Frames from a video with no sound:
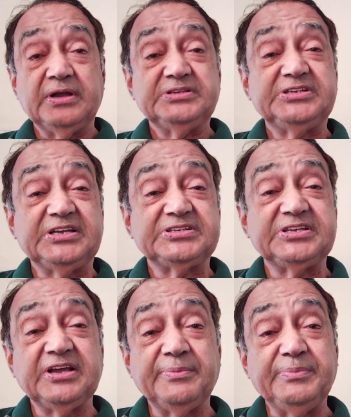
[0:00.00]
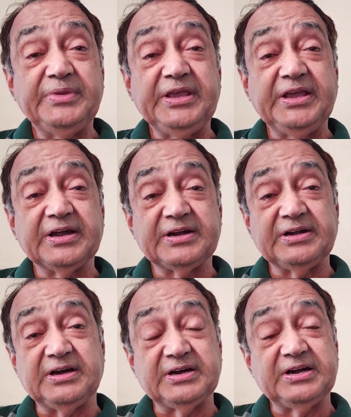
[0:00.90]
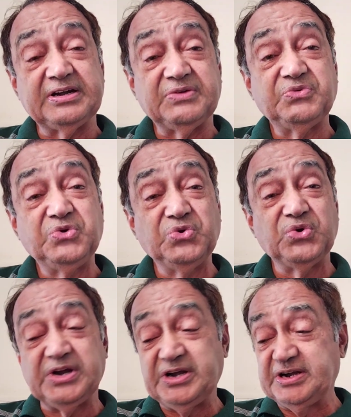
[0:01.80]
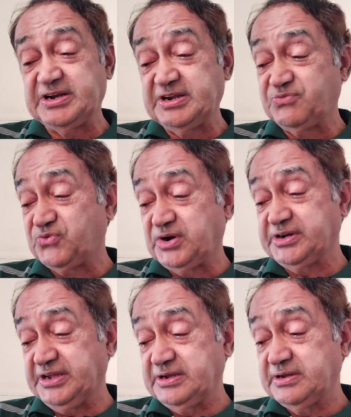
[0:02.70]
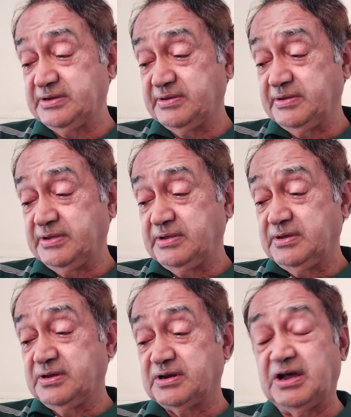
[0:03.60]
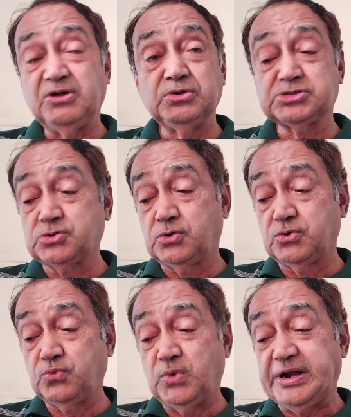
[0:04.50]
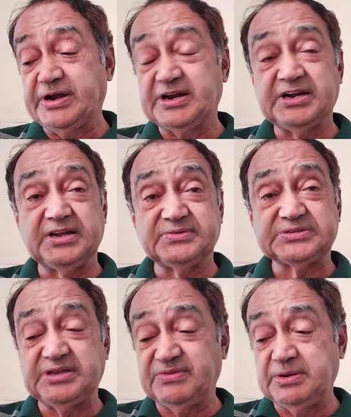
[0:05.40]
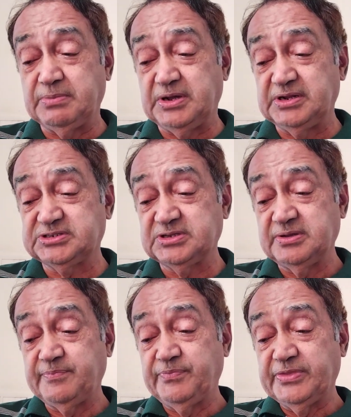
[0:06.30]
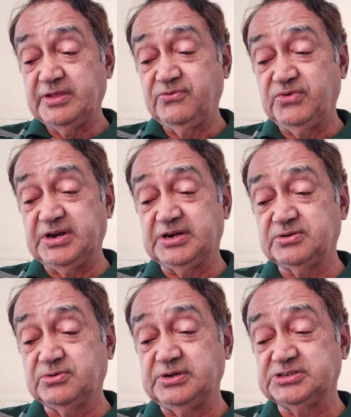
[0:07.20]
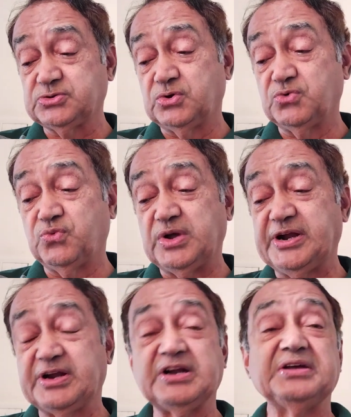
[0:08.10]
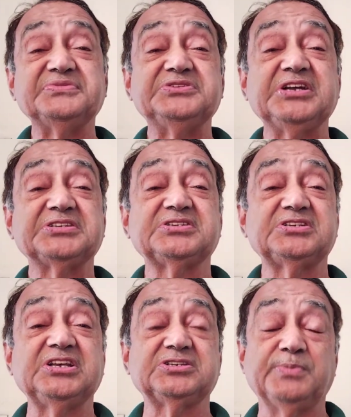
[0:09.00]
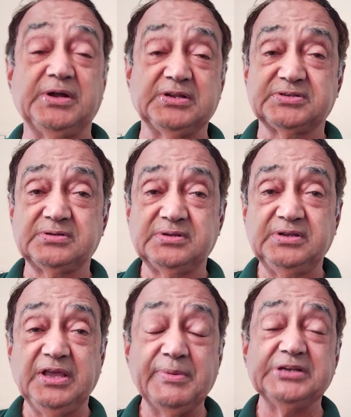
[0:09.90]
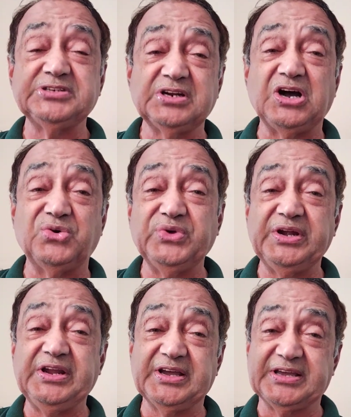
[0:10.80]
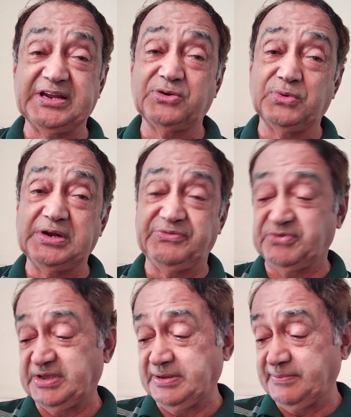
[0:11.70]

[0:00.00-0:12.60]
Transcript: chasing a meager target of 240. Rahul scored 1 run of 7 balls. Virat Kohli scored 1 run of just 6 balls. Imagine how India can qualify.